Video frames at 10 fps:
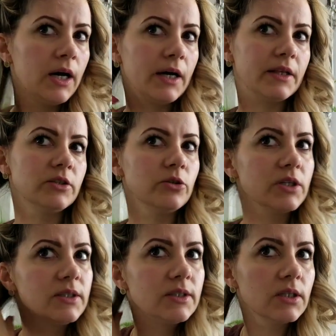And as you
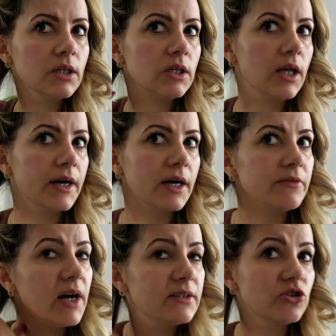can see, like,
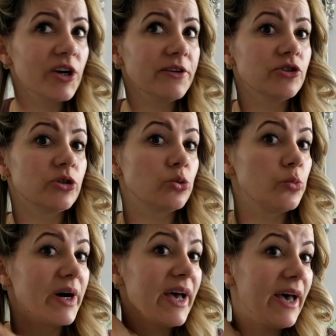I've done changes to
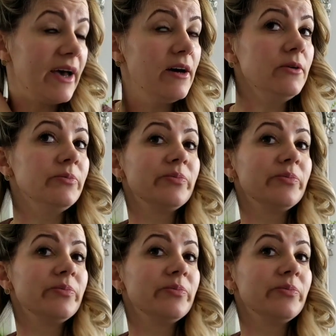my hair.